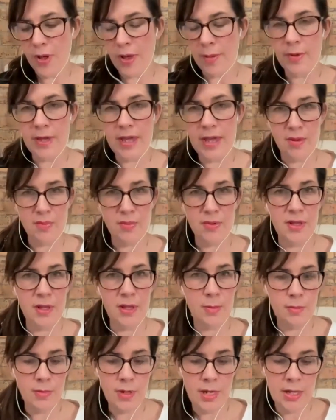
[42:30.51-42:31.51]
but I'm keeping
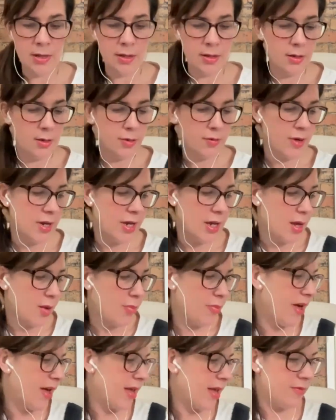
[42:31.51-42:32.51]
them in the 3-year
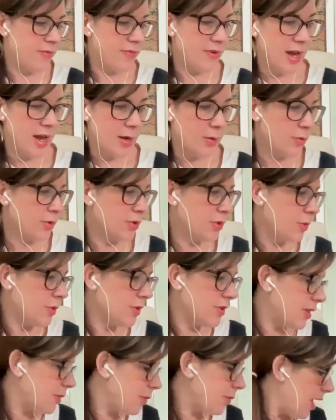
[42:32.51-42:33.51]
pile for now. So
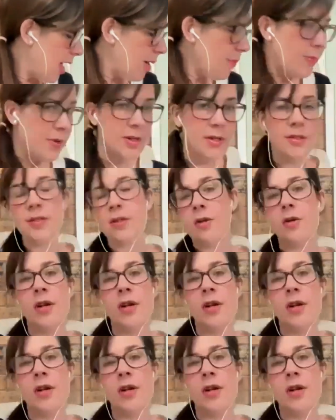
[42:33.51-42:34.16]
we'll see what happens.